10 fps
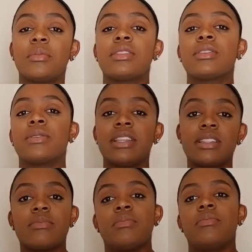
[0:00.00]
so
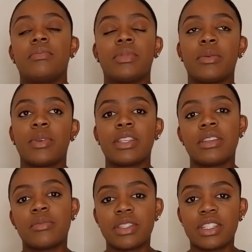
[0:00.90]
he's pretty much
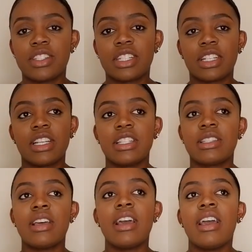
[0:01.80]
in position.
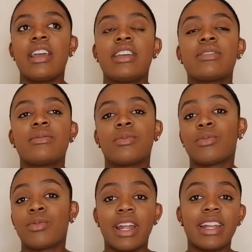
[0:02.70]
He's
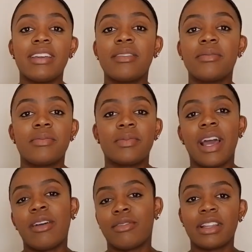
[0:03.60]
ready,
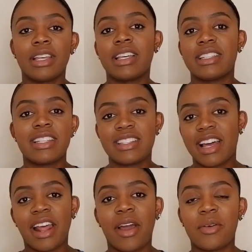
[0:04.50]
not really because he's
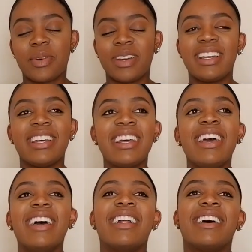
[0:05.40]
not out, but
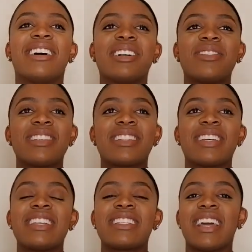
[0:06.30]
so
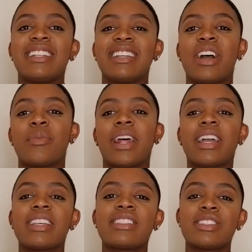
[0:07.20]
he's head down, but I
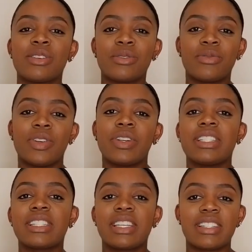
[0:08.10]
can still feel
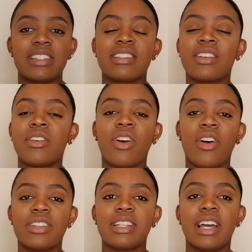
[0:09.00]
his kicks and stuff all
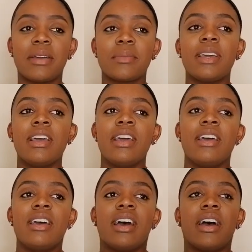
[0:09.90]
the time.
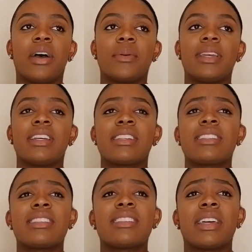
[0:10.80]
He does
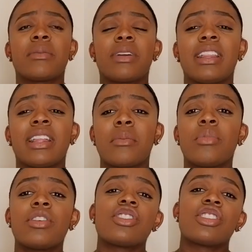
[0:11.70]
this thing like
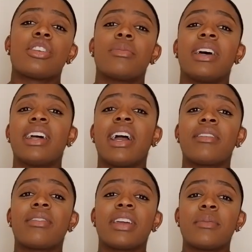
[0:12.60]
pushes on my
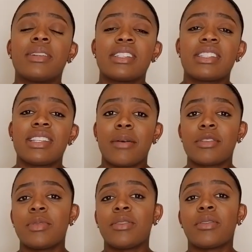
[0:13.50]
diaphragm and it
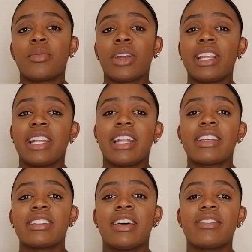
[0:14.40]
stops me from breathing, and I
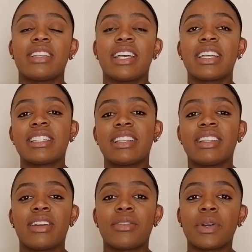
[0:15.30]
just have to like sit
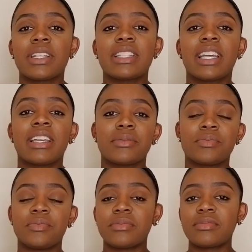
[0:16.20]
there for a second
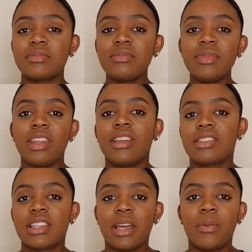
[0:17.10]
and
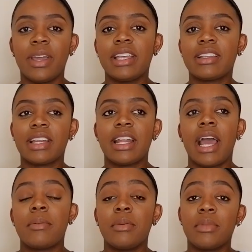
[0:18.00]
just like wait and let it
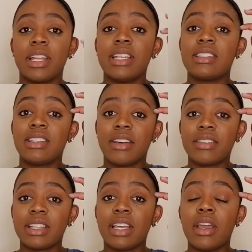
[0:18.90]
happen. But he's
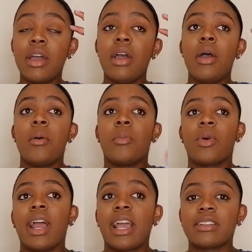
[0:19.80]
definitely
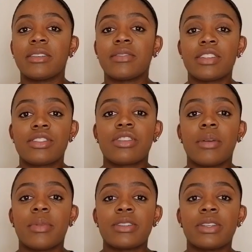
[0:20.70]
more active this
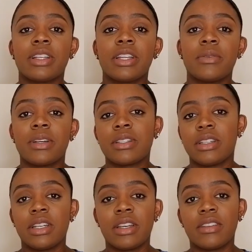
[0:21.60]
trimester than he was
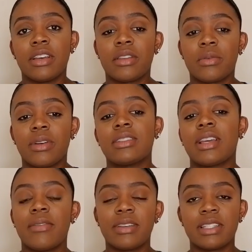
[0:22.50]
any of the other ones.
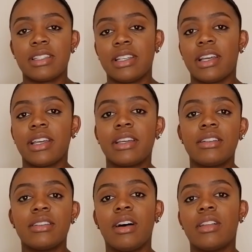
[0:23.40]
Obviously, like,
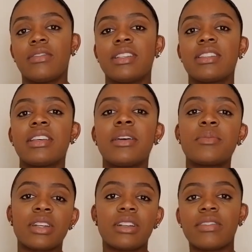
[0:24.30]
all of his
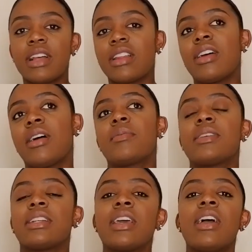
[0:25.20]
limbs are developed
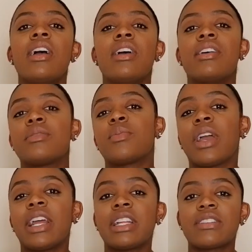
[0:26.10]
and his
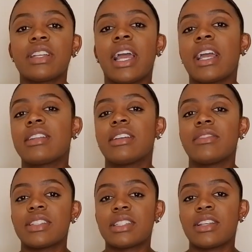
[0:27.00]
brain is really active
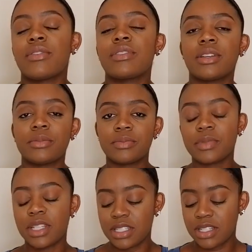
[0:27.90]
and stuff, so
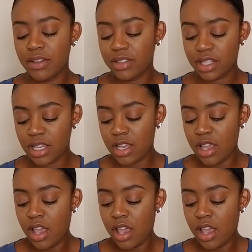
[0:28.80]
he's definitely